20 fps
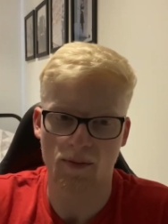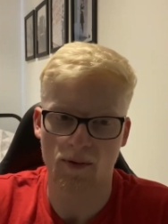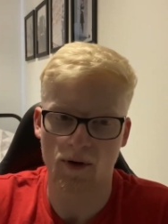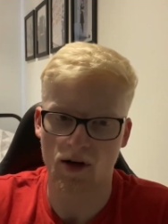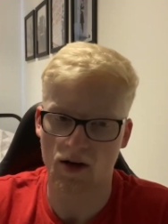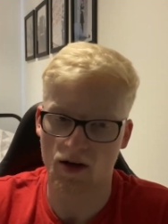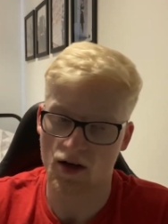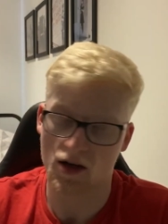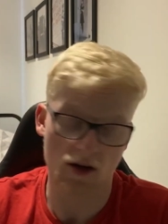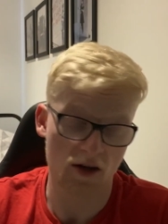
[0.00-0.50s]
a,
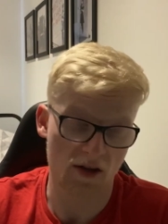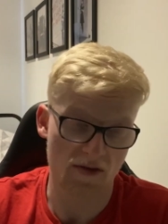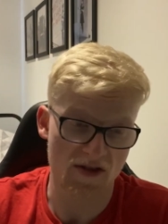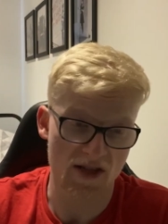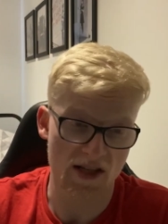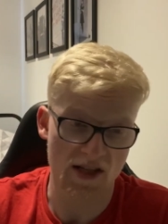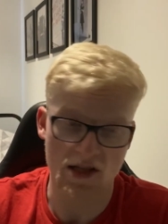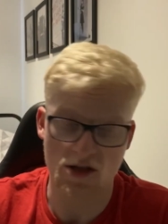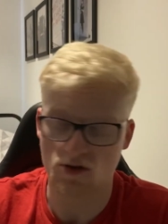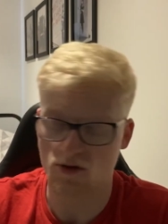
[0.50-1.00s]
a, Cardiff
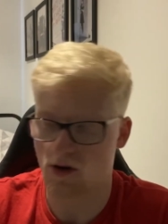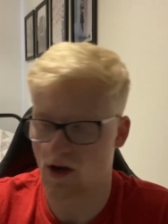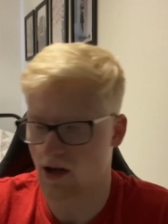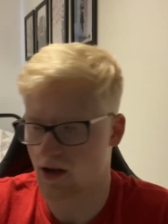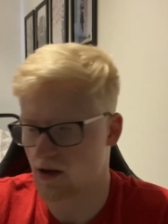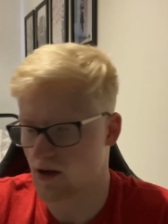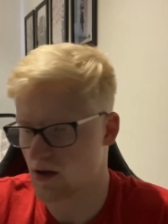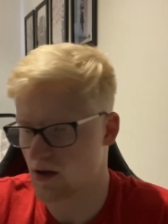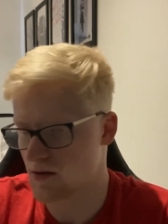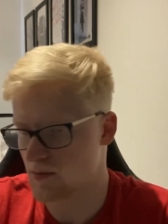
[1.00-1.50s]
City
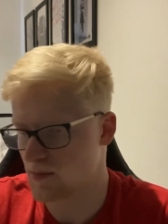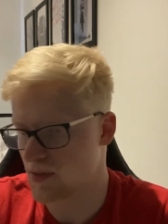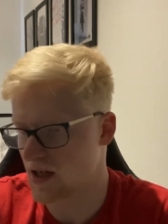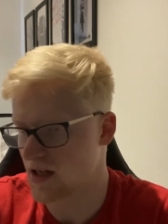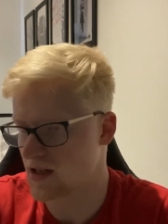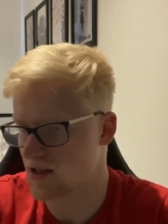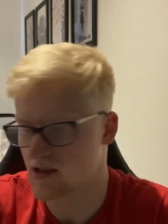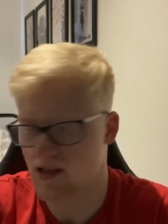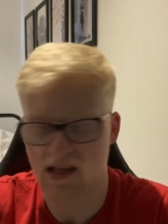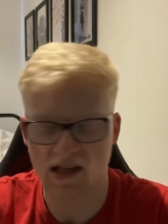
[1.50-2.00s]
striker,
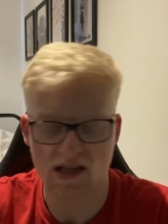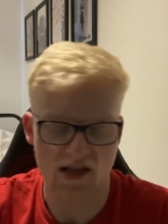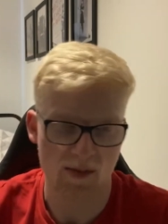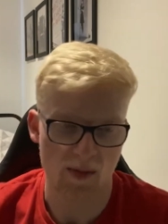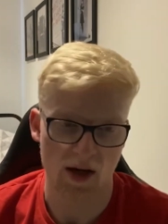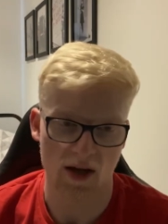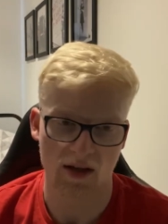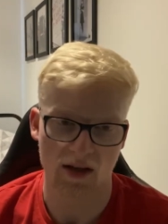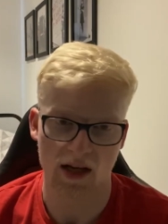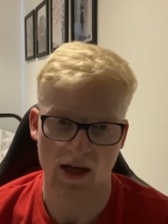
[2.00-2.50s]
played a decent
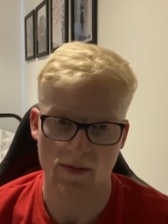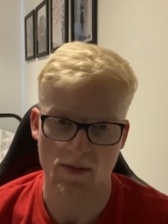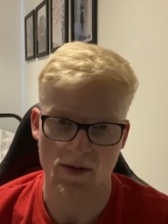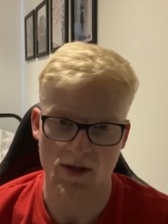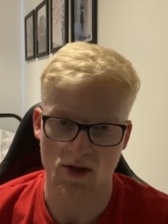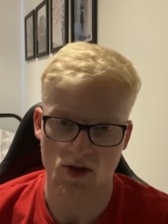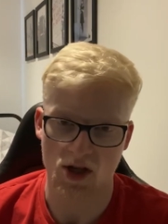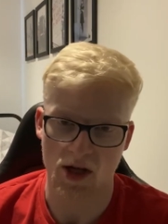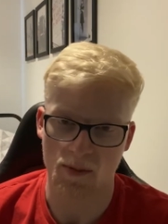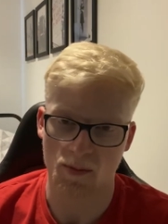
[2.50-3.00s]
amount of games
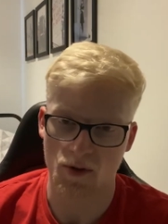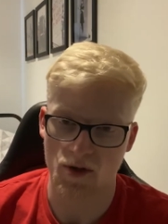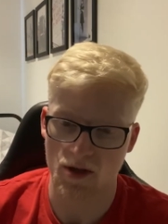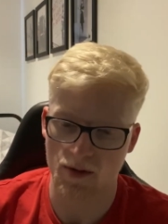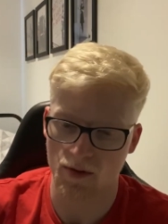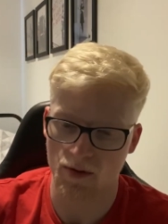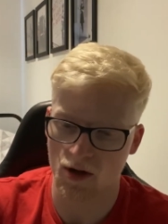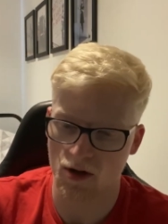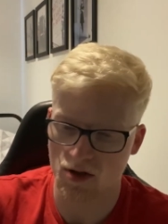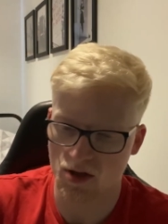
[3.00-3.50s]
in the
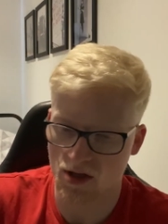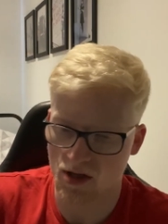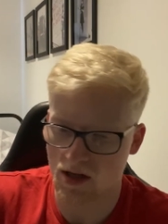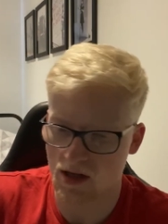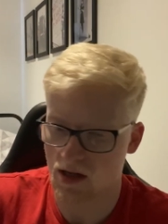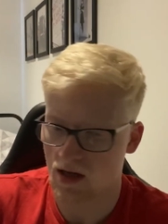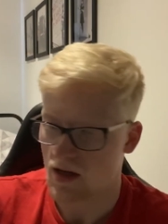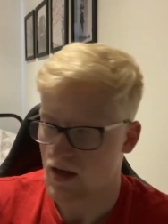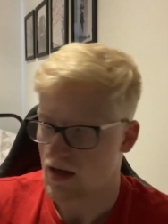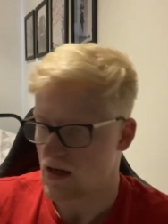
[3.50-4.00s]
Championship last
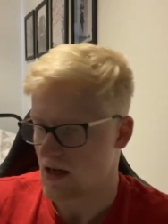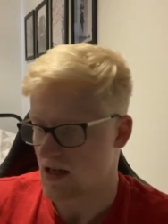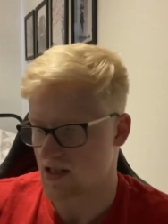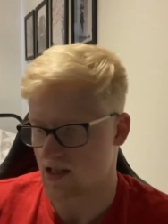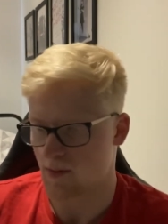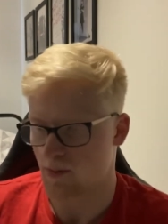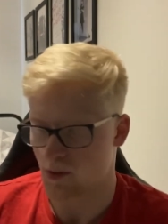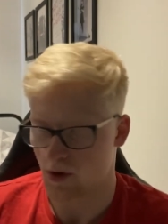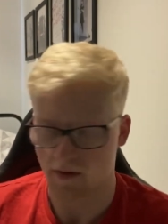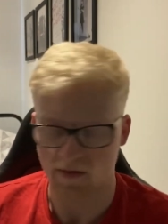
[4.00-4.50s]
year, has
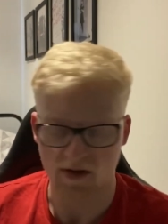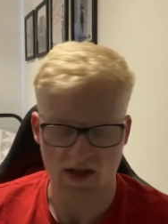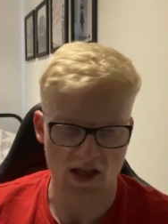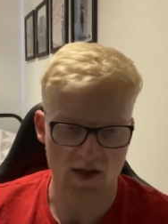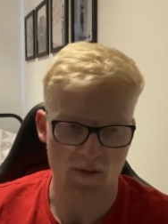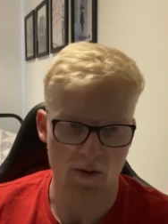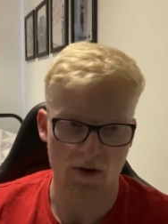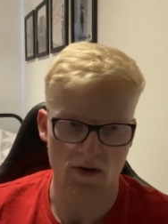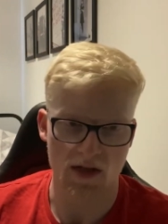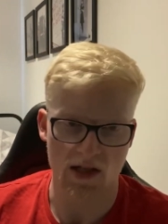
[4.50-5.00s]
had previous
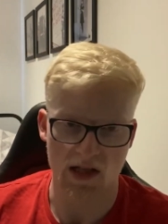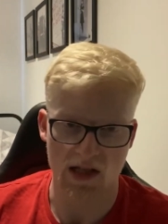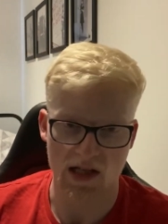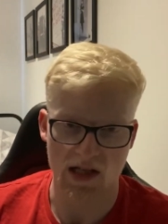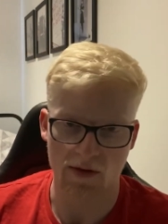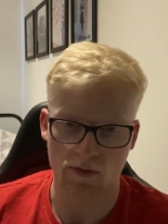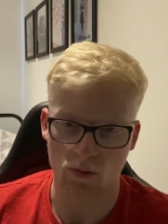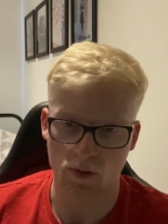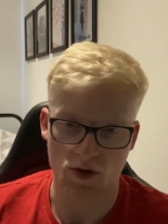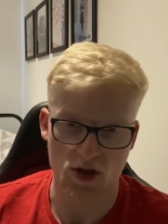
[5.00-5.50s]
experience at this
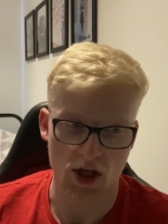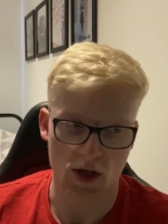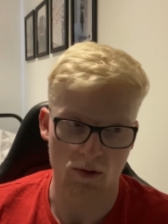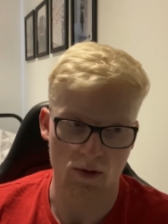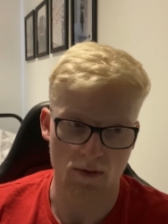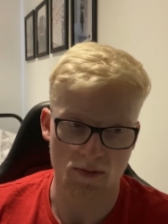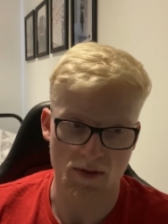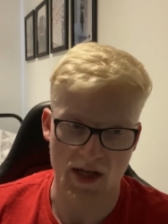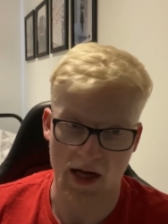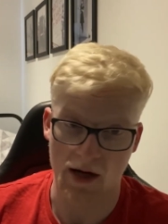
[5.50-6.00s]
level with
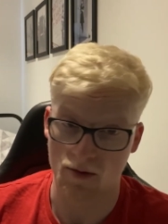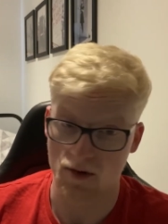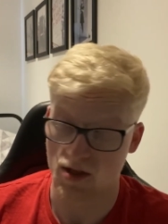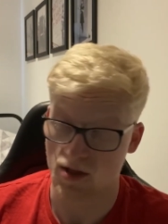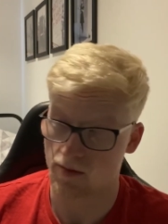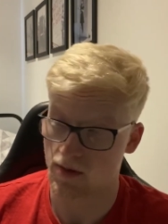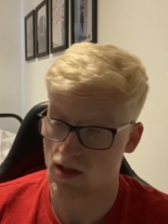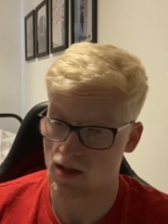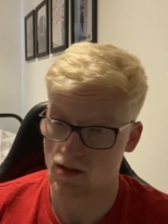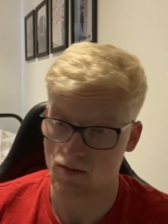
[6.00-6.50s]
Cheltenham Town,
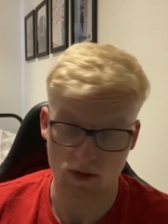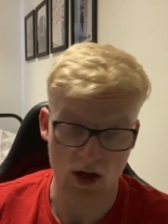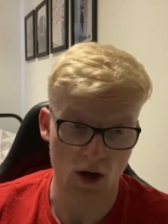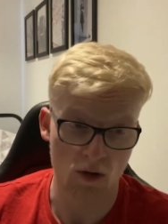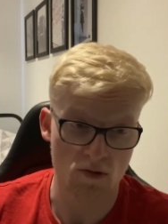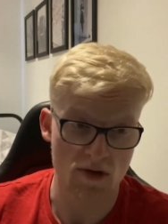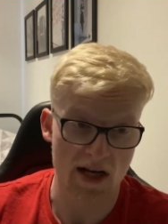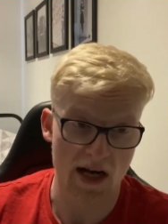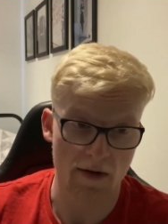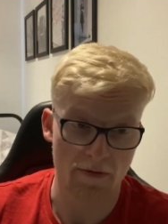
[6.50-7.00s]
so he
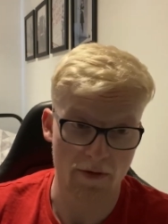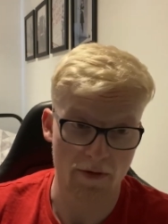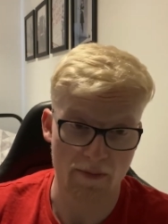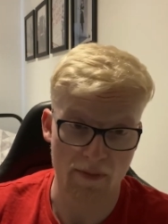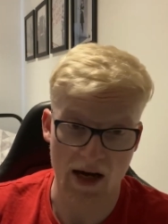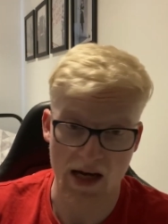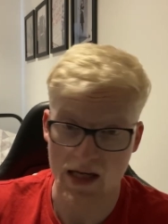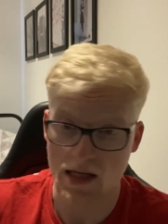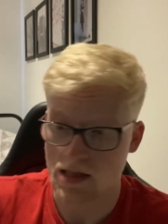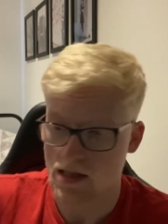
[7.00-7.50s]
knows Alfie
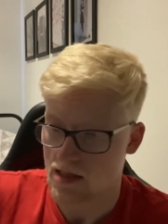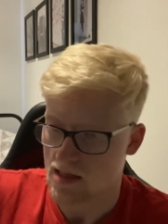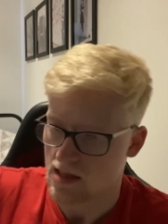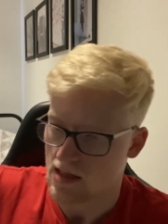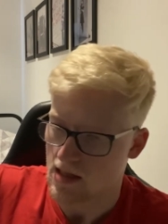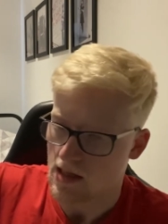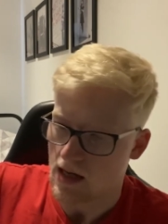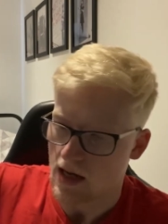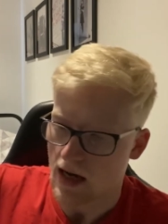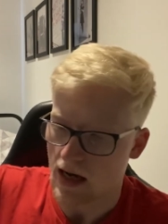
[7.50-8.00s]
May.
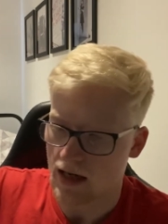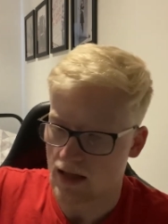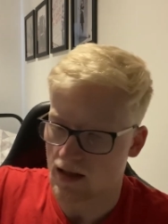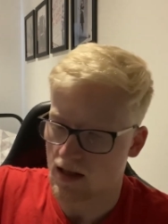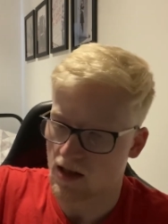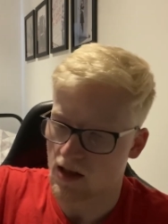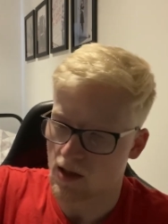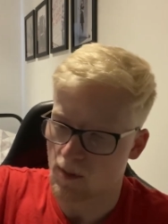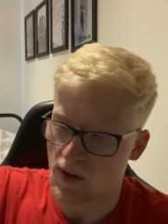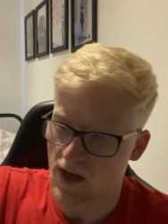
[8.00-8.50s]
And
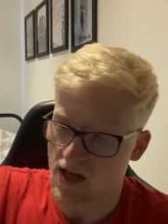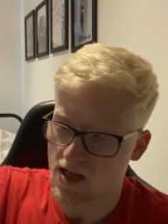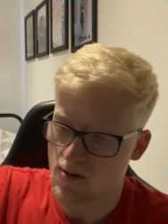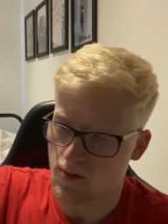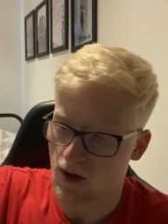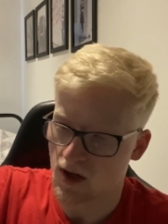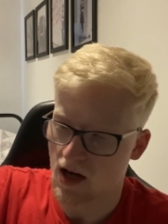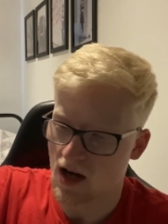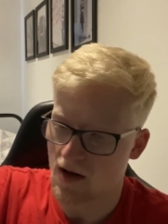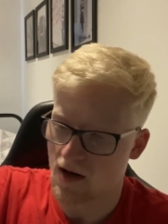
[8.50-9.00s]
then the biggest
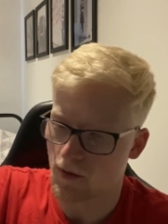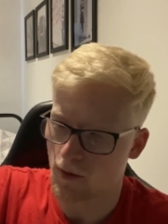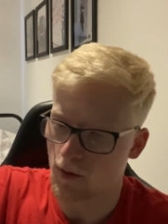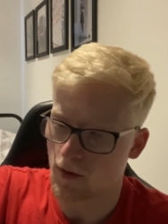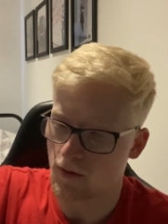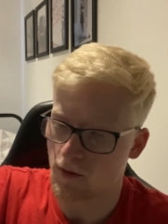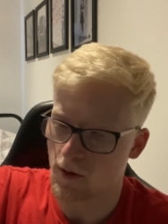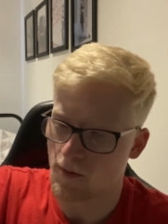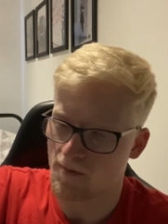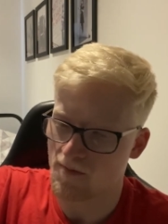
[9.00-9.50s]
one out of all
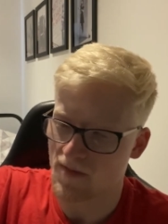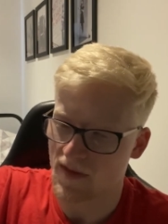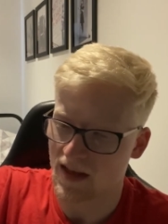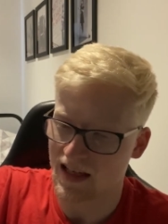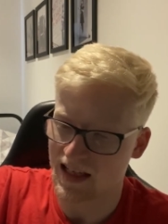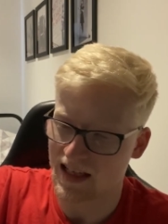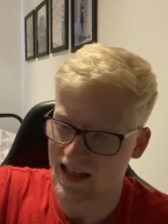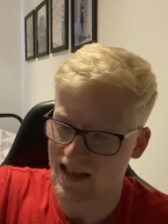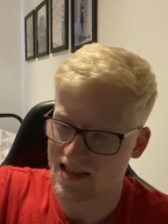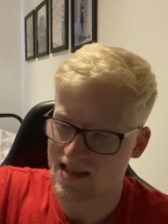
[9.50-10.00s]
of them,
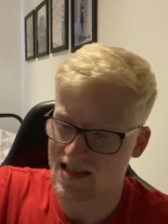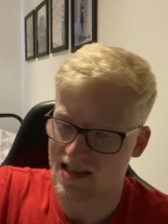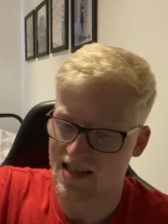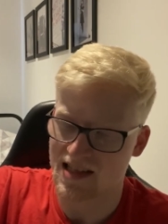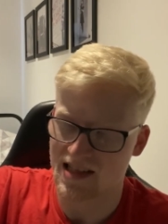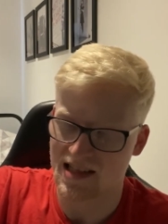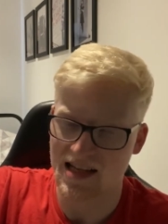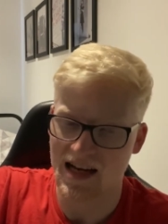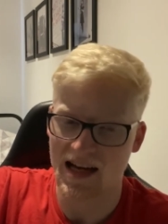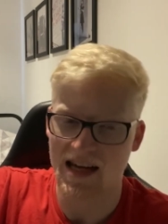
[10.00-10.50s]
linked
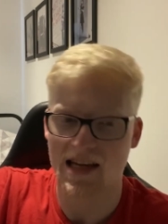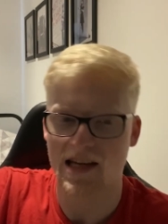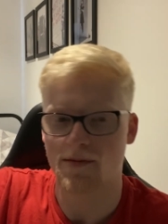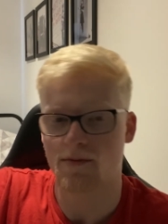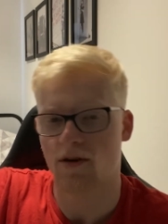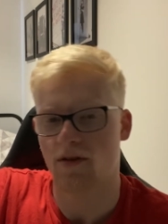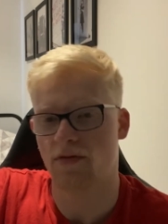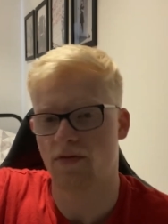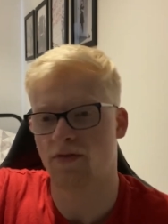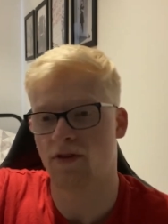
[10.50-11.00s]

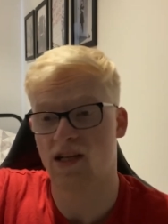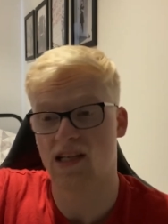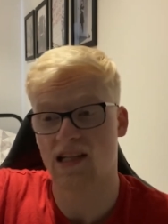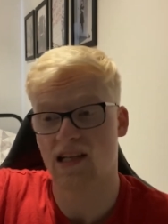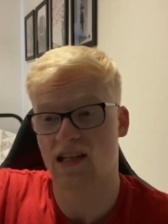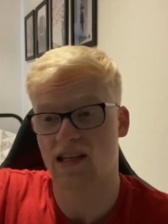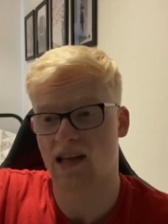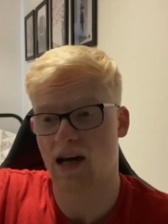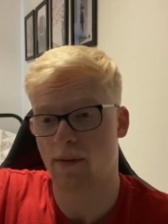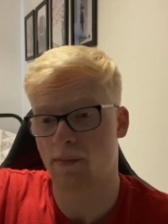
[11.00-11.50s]
today, Freddie
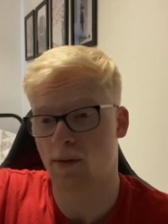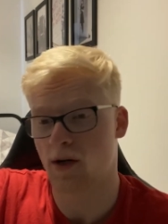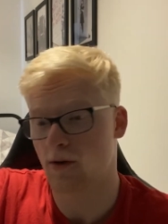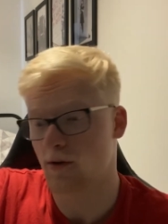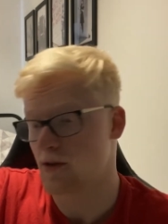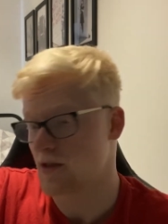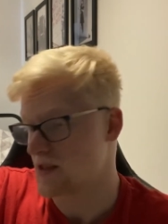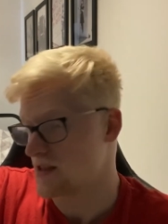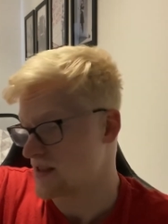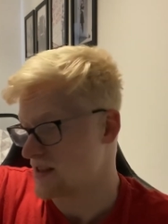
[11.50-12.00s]

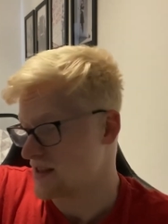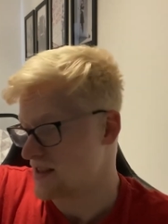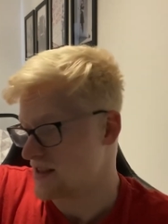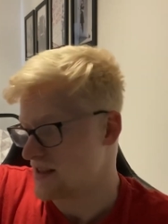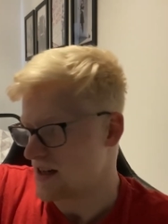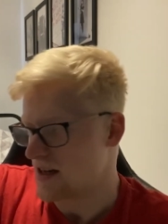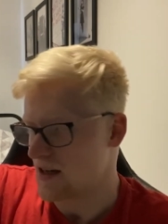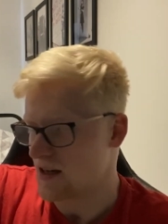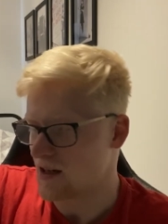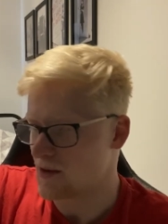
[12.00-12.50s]
Ladapo.
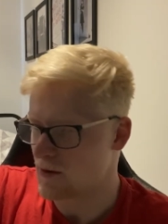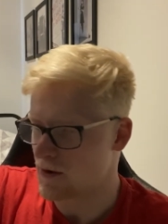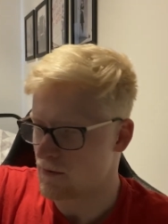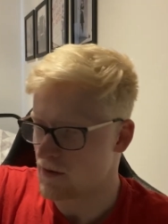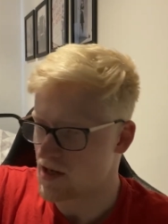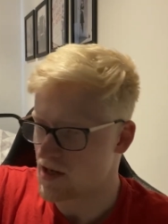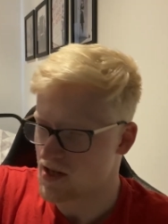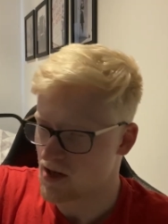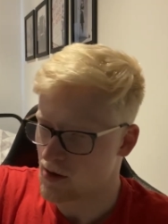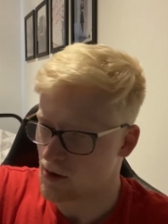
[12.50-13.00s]

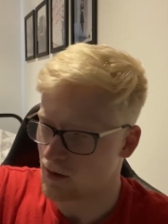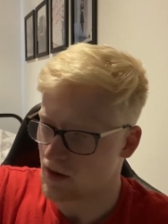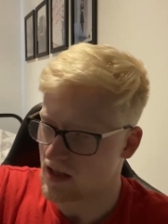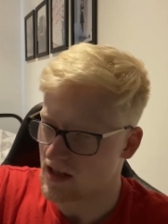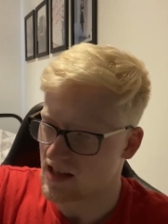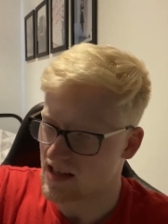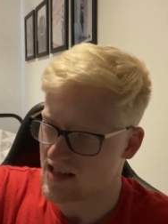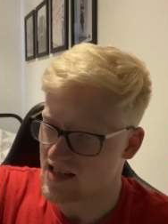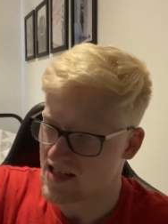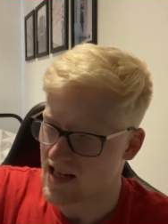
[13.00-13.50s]
Richard Cawley
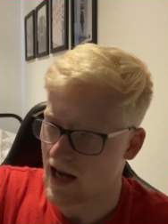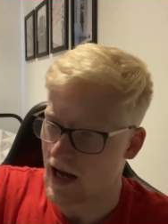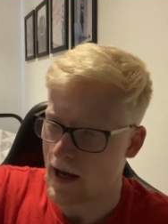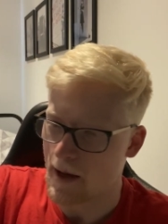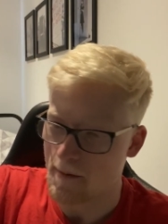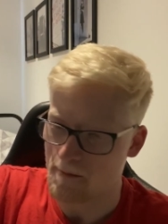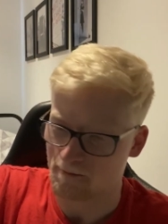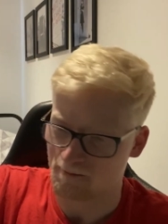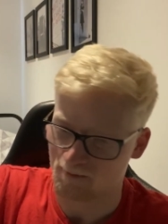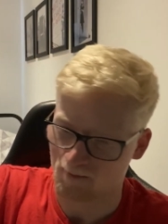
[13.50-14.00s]
did
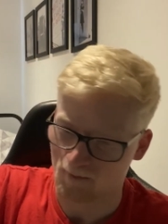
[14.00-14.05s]
say